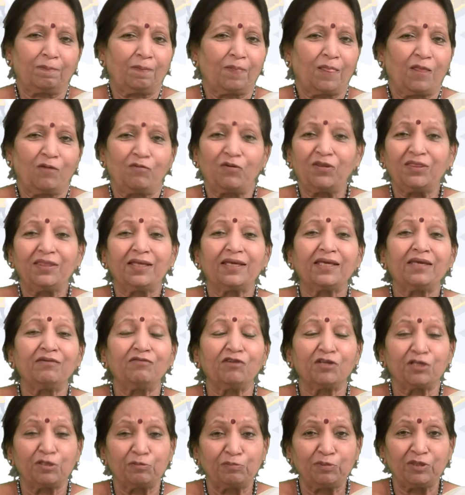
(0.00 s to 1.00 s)
when they give
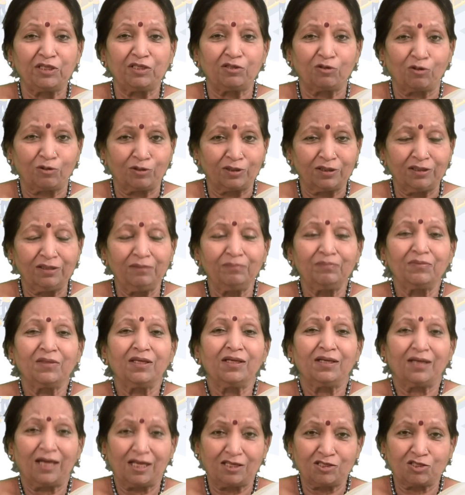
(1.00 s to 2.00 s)
a repeat order,
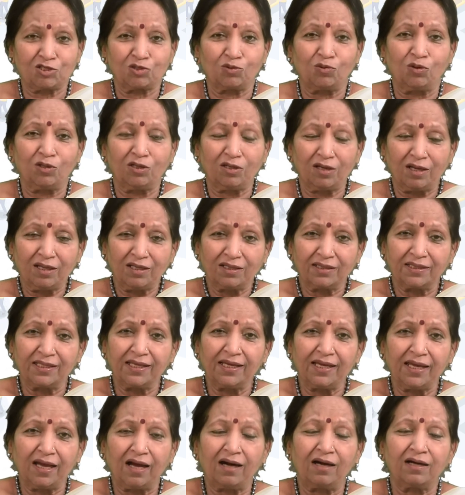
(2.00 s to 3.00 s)
and so on.
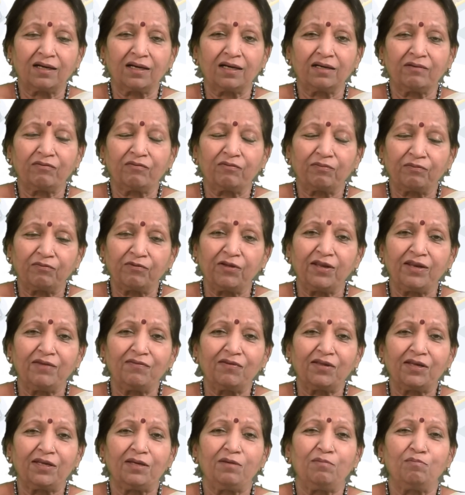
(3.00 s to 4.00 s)
They are a very,
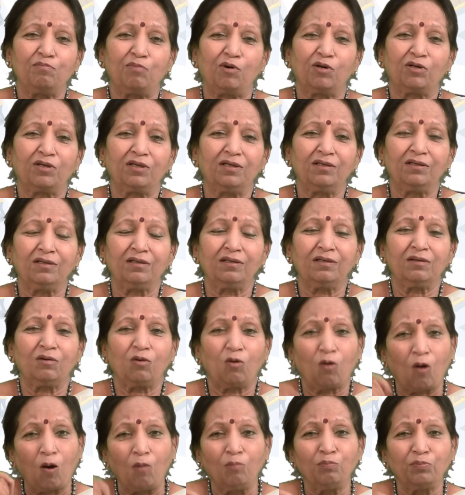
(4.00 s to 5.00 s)
very important
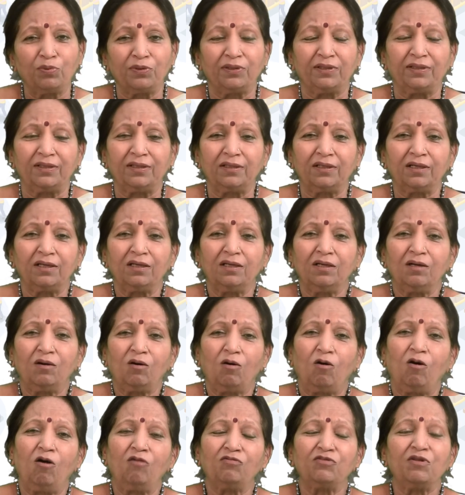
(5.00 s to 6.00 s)
component
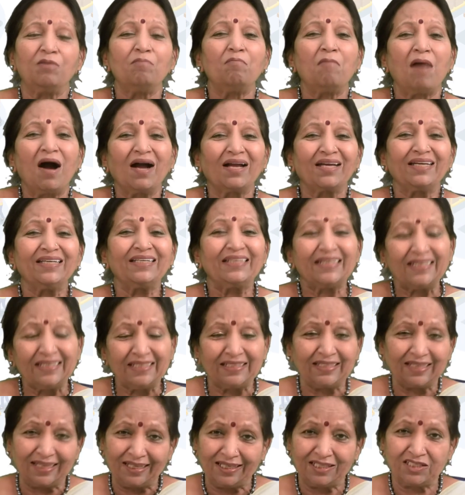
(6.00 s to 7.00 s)
of the market
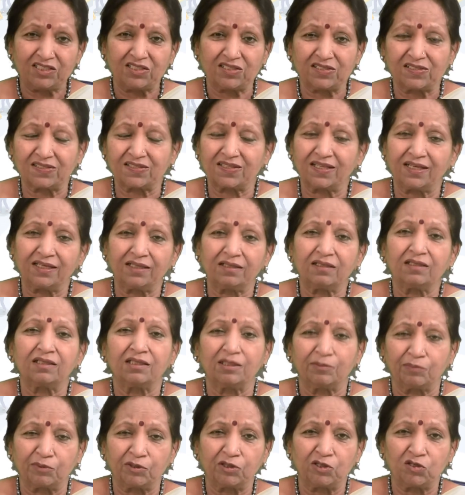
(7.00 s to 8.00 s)
intelligence that
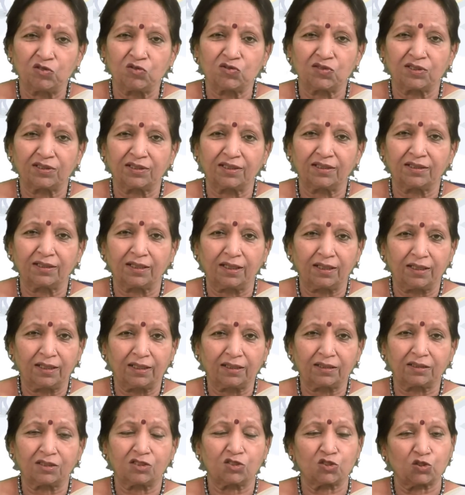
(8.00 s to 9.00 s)
the producer can collect.
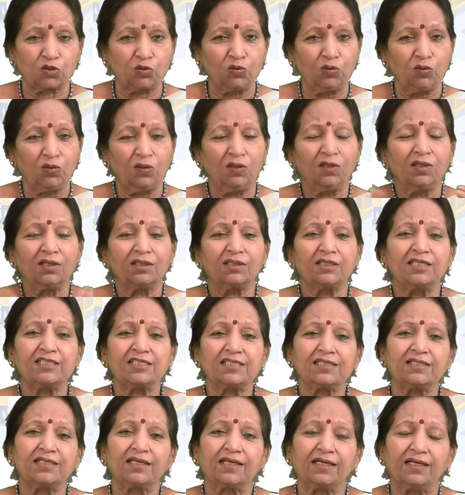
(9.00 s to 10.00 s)
So this
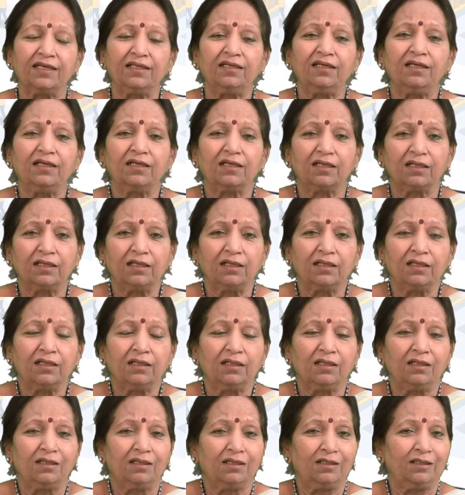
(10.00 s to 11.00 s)
is again
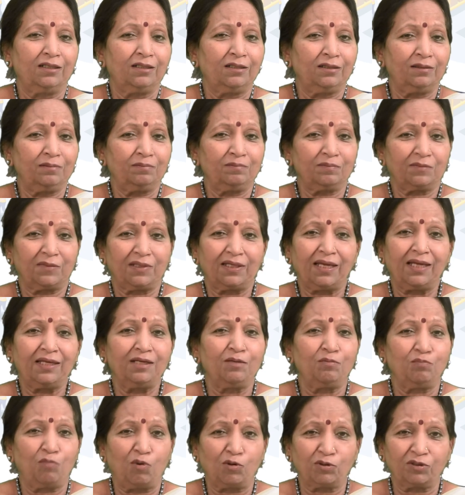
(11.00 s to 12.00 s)
an
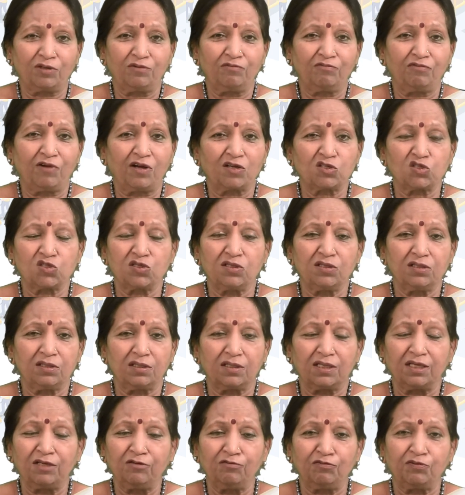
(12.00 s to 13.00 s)
important function.
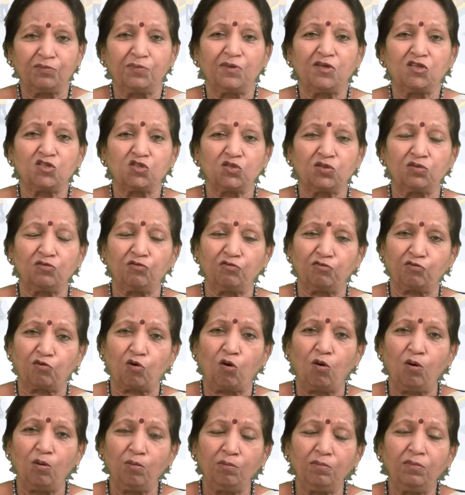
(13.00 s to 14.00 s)
Information
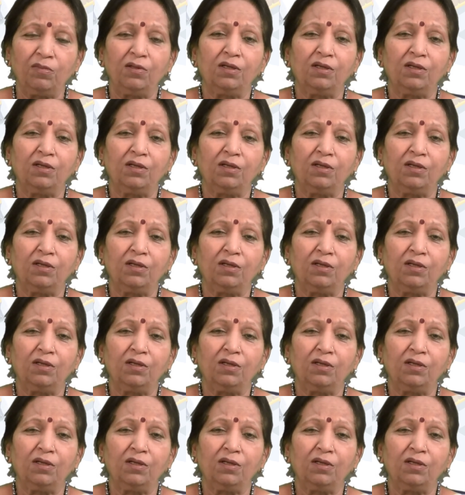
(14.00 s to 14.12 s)
from